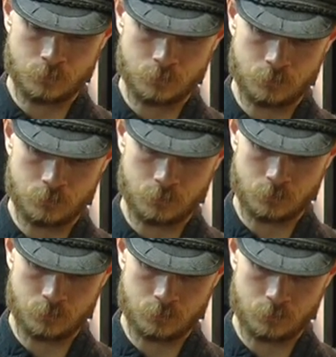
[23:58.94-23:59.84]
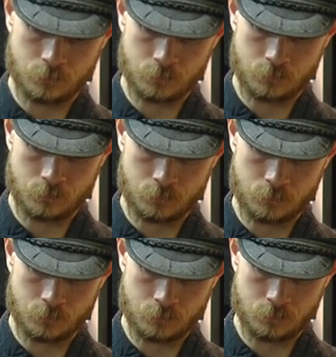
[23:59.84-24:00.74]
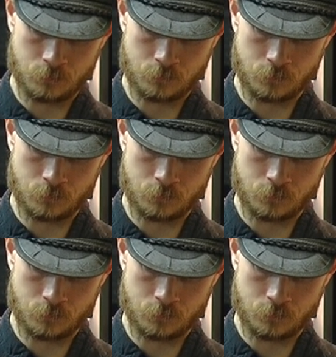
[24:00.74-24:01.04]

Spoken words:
No words are spoken by the person on screen.